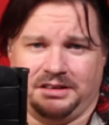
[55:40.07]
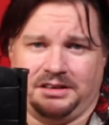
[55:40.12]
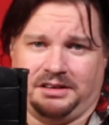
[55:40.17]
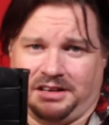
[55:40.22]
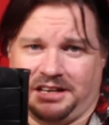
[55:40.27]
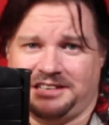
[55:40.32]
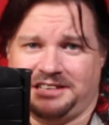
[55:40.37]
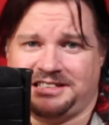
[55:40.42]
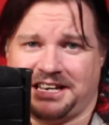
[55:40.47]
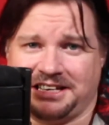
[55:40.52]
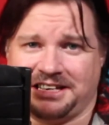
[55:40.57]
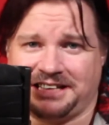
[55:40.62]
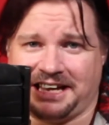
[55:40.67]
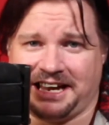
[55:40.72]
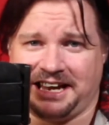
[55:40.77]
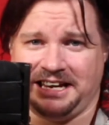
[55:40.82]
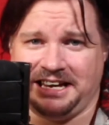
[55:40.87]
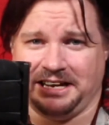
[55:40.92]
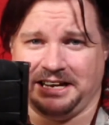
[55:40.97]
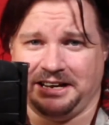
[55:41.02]
Is it a
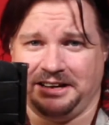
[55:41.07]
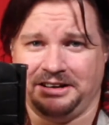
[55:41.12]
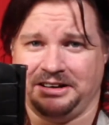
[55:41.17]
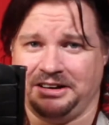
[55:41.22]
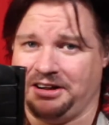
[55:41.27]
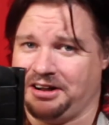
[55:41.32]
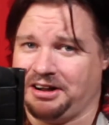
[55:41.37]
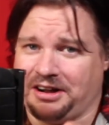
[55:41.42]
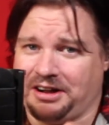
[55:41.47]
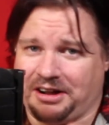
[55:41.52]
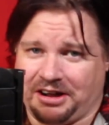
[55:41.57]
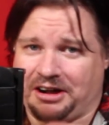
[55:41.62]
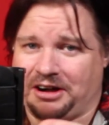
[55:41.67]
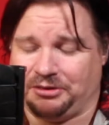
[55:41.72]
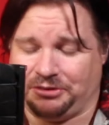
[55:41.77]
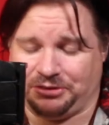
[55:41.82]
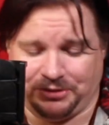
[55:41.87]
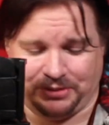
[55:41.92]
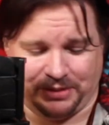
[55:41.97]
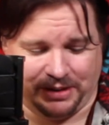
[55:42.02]
date? I'll
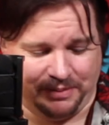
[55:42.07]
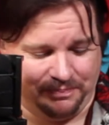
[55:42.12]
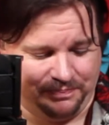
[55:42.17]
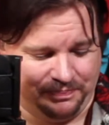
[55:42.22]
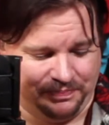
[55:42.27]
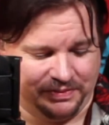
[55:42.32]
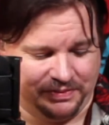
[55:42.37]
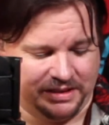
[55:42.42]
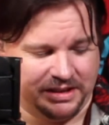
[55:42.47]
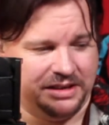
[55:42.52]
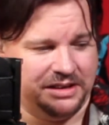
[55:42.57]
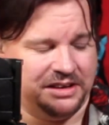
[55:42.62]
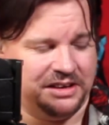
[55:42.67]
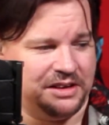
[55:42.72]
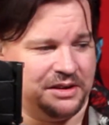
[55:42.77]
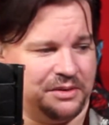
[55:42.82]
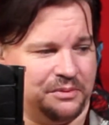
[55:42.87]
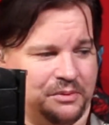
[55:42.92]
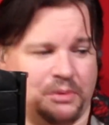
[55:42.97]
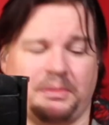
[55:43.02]
do it.
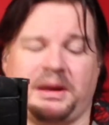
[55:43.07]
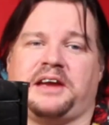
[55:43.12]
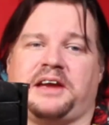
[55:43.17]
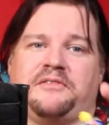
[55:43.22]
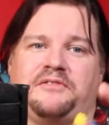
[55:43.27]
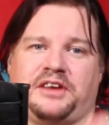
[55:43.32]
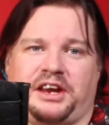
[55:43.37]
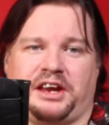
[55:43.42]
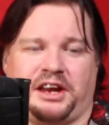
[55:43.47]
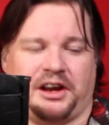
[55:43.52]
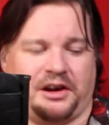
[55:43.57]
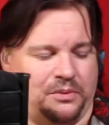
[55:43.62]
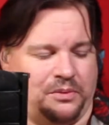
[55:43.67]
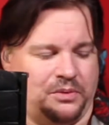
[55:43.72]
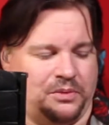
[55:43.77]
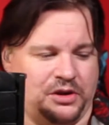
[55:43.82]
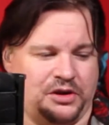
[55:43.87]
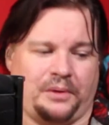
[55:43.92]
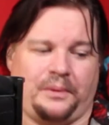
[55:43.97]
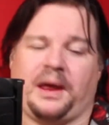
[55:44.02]
We'll make a video.
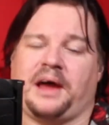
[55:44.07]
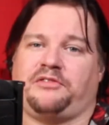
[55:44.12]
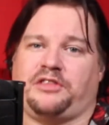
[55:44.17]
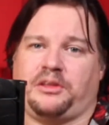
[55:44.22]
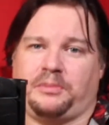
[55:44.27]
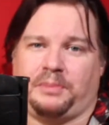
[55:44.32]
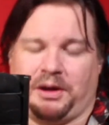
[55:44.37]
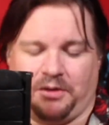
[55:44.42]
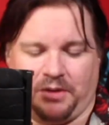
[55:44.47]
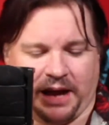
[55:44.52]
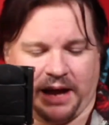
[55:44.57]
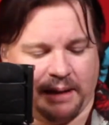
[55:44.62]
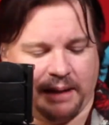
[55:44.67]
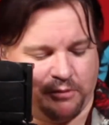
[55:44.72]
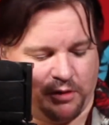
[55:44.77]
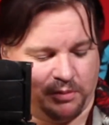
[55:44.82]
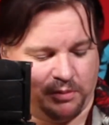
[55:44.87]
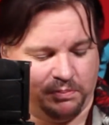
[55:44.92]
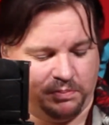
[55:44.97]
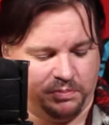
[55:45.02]
You don't have to be on
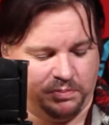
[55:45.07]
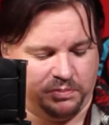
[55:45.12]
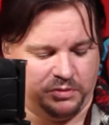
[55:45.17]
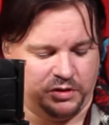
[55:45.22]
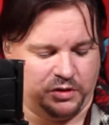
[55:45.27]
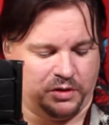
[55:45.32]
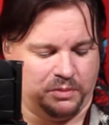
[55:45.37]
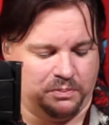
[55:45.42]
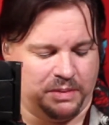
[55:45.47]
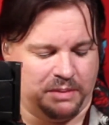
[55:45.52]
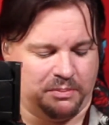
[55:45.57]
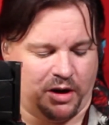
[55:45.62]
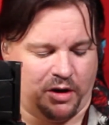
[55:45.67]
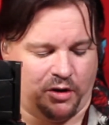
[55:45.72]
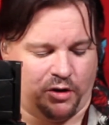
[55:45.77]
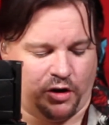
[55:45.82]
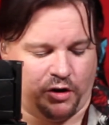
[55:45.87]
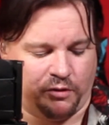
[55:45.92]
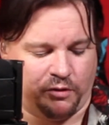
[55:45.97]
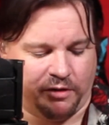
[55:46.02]
camera. You can be my
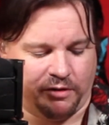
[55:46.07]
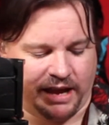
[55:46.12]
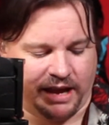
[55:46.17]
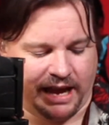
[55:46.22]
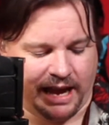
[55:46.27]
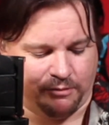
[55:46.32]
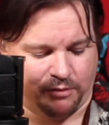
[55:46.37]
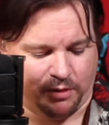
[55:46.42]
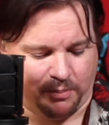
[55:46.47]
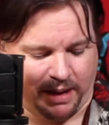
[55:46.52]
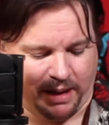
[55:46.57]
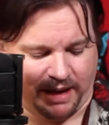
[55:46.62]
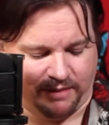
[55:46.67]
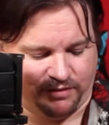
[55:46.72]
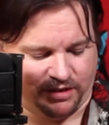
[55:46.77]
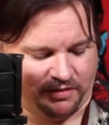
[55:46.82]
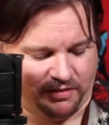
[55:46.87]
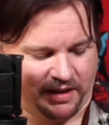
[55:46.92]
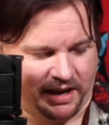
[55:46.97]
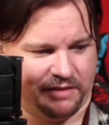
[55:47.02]
honorary cameraman for
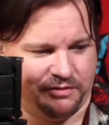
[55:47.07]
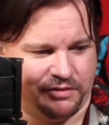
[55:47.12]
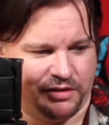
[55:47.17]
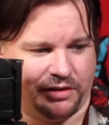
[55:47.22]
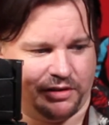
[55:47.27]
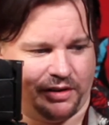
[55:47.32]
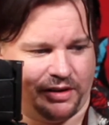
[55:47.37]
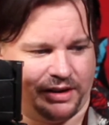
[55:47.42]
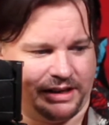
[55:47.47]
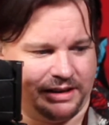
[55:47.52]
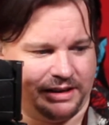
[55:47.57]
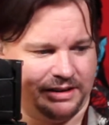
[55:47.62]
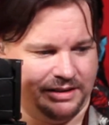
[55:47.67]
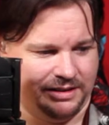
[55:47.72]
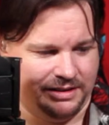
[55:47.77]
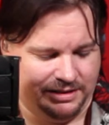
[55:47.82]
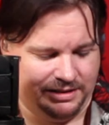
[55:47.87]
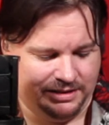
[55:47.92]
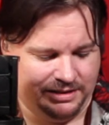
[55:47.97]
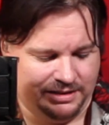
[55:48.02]
the day if you'd like.
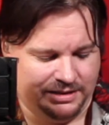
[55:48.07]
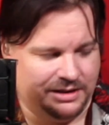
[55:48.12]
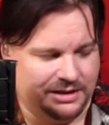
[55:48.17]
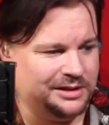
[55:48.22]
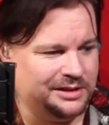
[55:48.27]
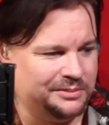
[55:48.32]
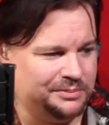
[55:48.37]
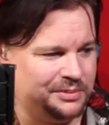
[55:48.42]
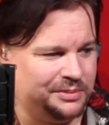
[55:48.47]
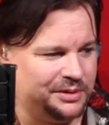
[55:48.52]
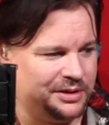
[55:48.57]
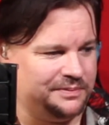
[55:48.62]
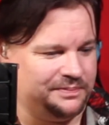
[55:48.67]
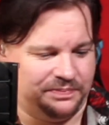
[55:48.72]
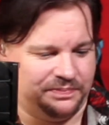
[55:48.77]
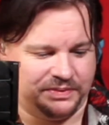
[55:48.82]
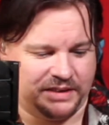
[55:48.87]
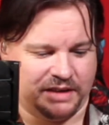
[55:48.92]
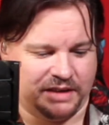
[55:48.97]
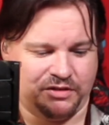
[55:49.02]
But
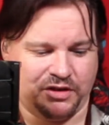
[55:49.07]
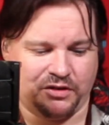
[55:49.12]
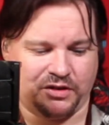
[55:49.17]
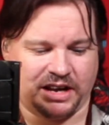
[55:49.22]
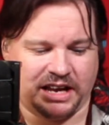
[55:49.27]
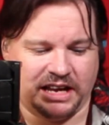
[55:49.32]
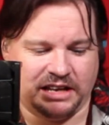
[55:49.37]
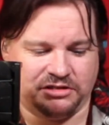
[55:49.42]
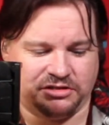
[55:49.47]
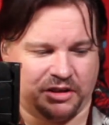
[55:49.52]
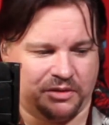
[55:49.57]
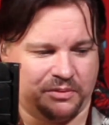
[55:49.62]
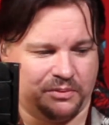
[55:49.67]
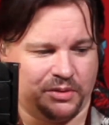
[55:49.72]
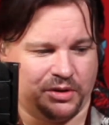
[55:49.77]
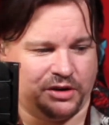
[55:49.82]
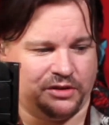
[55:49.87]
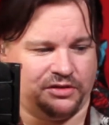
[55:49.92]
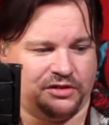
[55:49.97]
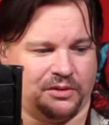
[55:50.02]
if your kids don't
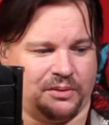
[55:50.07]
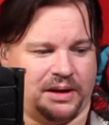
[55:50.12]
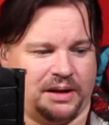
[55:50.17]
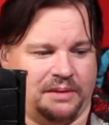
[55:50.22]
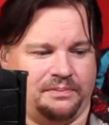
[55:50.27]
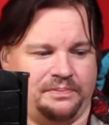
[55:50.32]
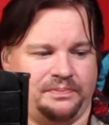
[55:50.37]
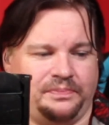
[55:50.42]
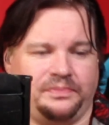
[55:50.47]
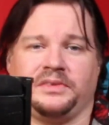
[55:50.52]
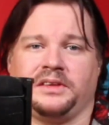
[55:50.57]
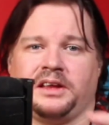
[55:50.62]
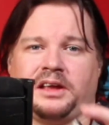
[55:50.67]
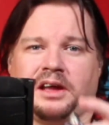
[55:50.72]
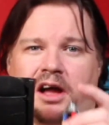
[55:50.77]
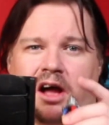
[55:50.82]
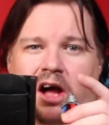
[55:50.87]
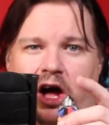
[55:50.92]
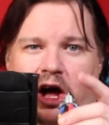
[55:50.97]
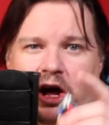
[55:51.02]
want to do it,
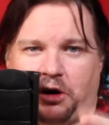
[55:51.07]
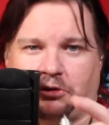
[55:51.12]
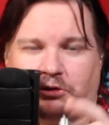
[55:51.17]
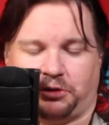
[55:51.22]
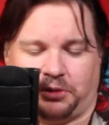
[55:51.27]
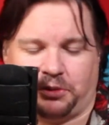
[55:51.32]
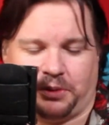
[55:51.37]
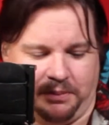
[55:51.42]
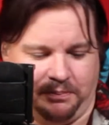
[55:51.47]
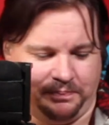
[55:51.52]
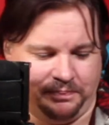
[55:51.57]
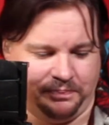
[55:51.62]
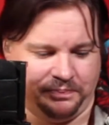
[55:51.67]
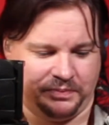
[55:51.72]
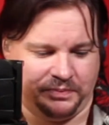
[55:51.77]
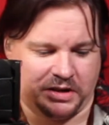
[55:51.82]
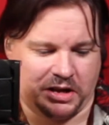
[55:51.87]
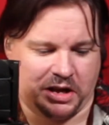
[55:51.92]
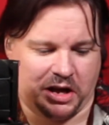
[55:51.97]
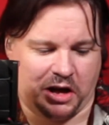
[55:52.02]
I'll do it.
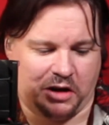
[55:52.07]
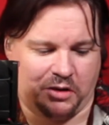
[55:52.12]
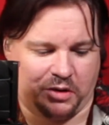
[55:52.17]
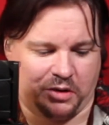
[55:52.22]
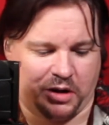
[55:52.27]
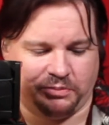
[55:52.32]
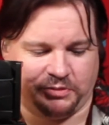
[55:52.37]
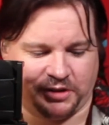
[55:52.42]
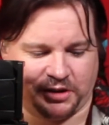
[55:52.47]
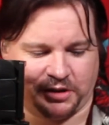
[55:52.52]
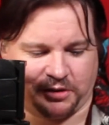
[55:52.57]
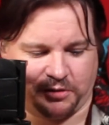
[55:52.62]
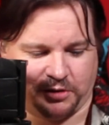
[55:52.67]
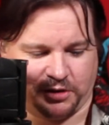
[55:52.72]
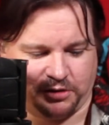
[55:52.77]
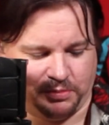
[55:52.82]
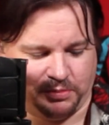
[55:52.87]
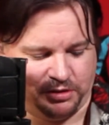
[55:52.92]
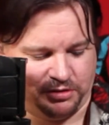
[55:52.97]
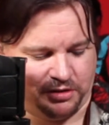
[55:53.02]
I'll come to the
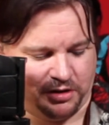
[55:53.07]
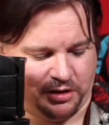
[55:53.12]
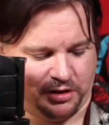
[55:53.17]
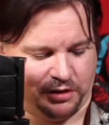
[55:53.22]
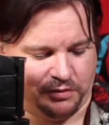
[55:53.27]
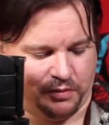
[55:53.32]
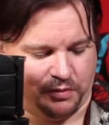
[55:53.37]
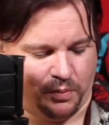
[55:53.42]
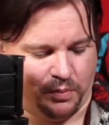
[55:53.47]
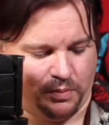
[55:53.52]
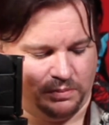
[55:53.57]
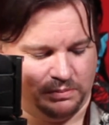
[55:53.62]
Christmas carnival.